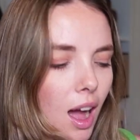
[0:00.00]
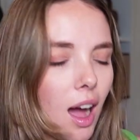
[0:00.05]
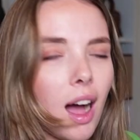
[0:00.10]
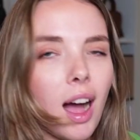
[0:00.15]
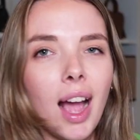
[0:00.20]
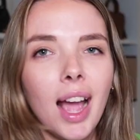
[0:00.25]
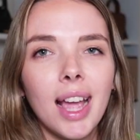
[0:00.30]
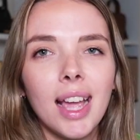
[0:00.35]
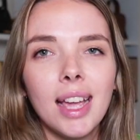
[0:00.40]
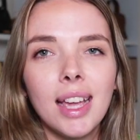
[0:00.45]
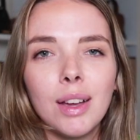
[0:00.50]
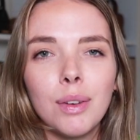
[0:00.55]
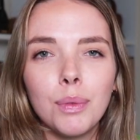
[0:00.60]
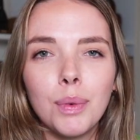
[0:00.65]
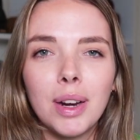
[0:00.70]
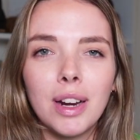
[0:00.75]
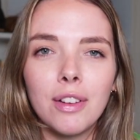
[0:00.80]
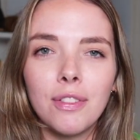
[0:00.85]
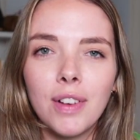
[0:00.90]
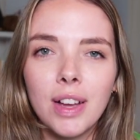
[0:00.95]
I
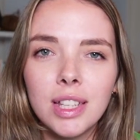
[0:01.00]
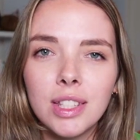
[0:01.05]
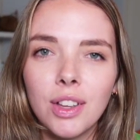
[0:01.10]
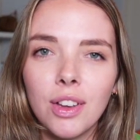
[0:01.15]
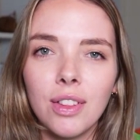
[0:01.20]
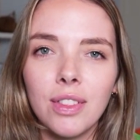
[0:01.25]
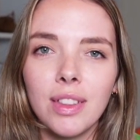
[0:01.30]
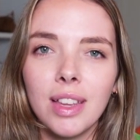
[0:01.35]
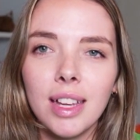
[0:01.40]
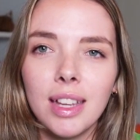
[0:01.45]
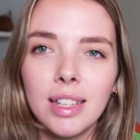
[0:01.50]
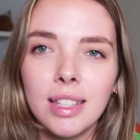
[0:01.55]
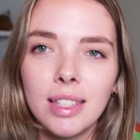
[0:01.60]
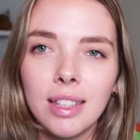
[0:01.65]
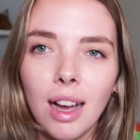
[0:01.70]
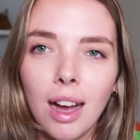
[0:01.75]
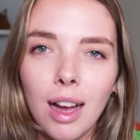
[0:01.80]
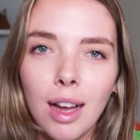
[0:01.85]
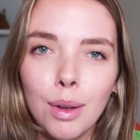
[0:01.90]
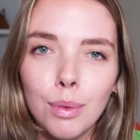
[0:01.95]
when I first got this
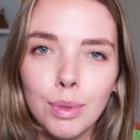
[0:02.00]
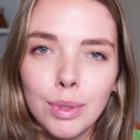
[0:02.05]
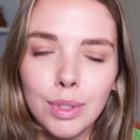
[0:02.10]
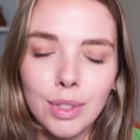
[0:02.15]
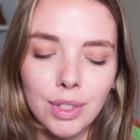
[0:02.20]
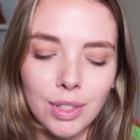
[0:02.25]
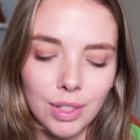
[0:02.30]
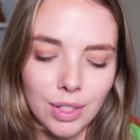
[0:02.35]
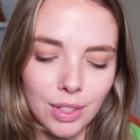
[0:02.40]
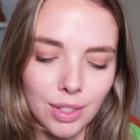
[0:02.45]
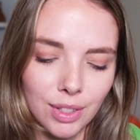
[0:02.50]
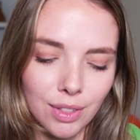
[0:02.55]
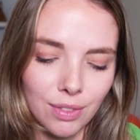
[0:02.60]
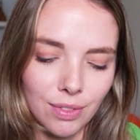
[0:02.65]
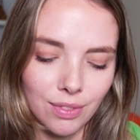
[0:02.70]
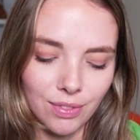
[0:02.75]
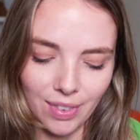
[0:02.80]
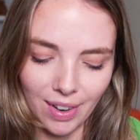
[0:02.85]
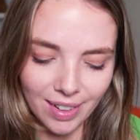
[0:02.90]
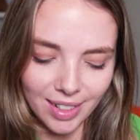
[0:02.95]
I was
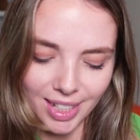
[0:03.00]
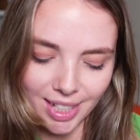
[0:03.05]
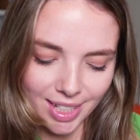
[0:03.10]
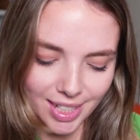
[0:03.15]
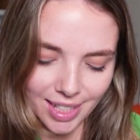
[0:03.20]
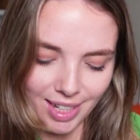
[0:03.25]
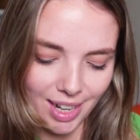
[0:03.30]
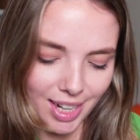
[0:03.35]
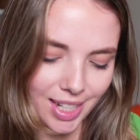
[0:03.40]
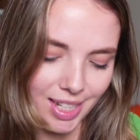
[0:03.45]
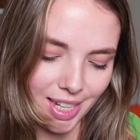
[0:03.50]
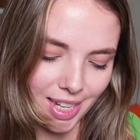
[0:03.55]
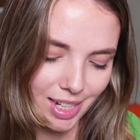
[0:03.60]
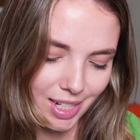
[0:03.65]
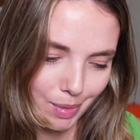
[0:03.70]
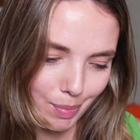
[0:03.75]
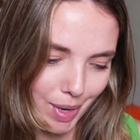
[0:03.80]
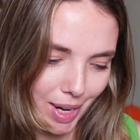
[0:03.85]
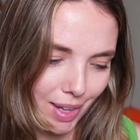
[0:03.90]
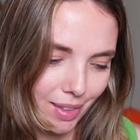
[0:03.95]
very excited
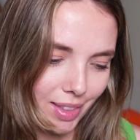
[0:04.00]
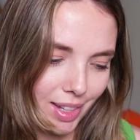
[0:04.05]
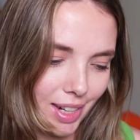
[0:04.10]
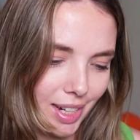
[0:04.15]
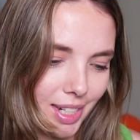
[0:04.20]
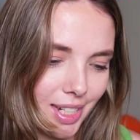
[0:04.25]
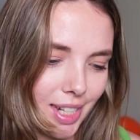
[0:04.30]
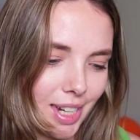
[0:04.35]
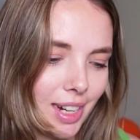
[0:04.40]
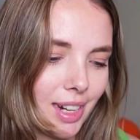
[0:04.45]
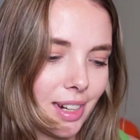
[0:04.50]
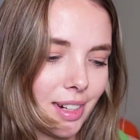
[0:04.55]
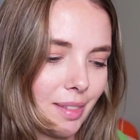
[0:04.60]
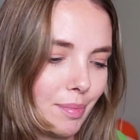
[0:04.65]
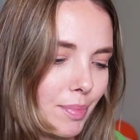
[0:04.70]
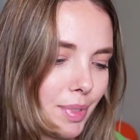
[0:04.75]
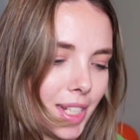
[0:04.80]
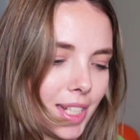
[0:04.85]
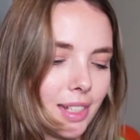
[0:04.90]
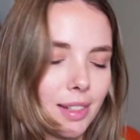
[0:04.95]
about the idea and I
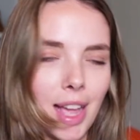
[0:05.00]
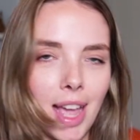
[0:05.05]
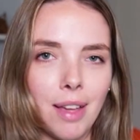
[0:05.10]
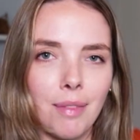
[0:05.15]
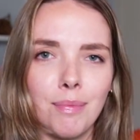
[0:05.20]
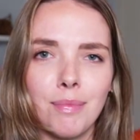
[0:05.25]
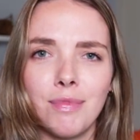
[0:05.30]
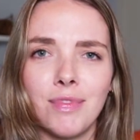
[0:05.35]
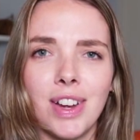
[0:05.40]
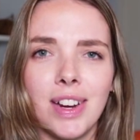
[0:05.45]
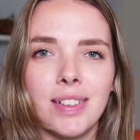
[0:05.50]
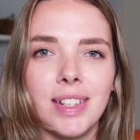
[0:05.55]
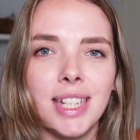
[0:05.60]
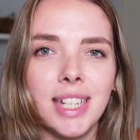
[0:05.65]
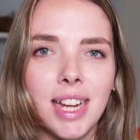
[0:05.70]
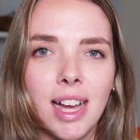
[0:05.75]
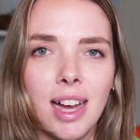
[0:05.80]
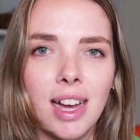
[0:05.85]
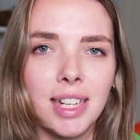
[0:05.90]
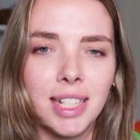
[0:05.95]
became very
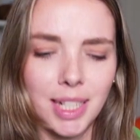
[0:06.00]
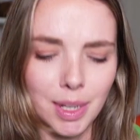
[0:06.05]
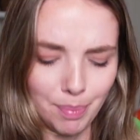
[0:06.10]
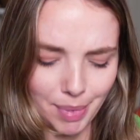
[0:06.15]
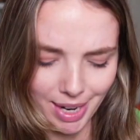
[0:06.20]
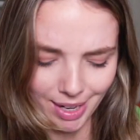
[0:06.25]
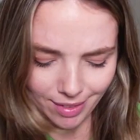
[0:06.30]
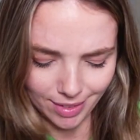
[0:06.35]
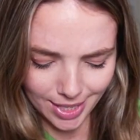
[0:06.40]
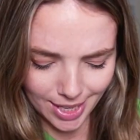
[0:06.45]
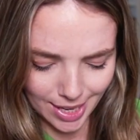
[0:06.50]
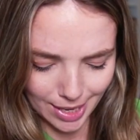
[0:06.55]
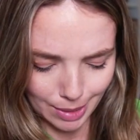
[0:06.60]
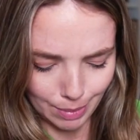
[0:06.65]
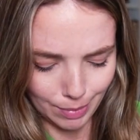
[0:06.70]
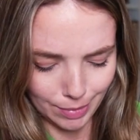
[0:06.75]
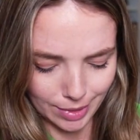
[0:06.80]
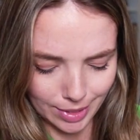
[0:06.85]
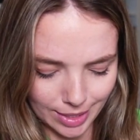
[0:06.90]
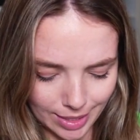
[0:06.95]
nerdy about it
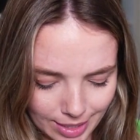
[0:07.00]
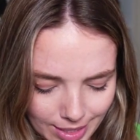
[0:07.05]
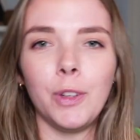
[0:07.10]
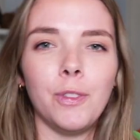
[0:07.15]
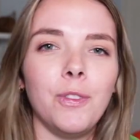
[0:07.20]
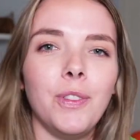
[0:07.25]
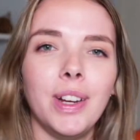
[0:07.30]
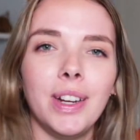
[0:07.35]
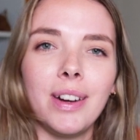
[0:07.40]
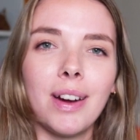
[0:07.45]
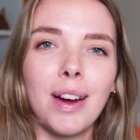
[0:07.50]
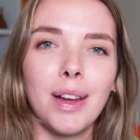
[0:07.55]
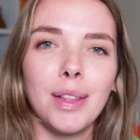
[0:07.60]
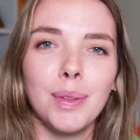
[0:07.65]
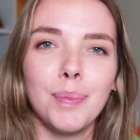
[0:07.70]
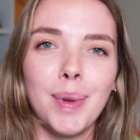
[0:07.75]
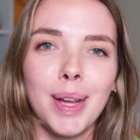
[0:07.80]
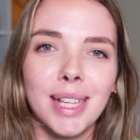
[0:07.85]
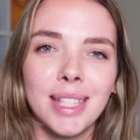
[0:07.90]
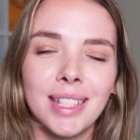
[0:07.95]
and was trying to figure out the
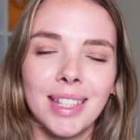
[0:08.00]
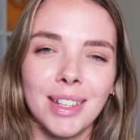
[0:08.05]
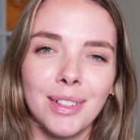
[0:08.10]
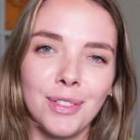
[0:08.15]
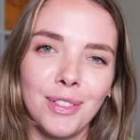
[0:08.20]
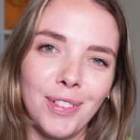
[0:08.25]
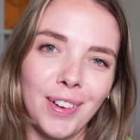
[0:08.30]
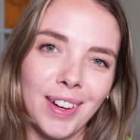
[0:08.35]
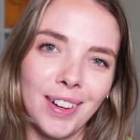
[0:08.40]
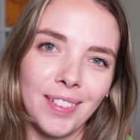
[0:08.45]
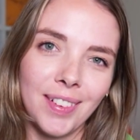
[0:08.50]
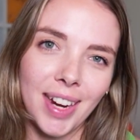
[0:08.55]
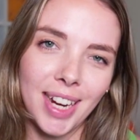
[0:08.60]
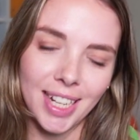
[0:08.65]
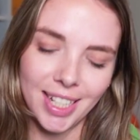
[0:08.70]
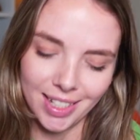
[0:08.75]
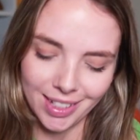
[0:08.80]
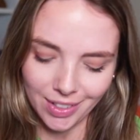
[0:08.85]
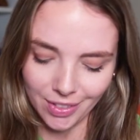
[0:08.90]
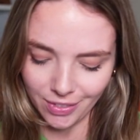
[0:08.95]
best
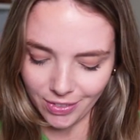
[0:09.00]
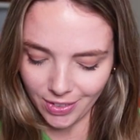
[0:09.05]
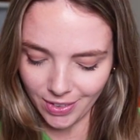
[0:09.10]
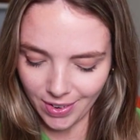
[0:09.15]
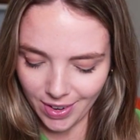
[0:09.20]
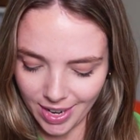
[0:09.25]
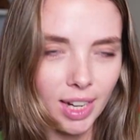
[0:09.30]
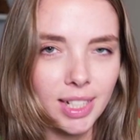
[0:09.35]
configuration for it.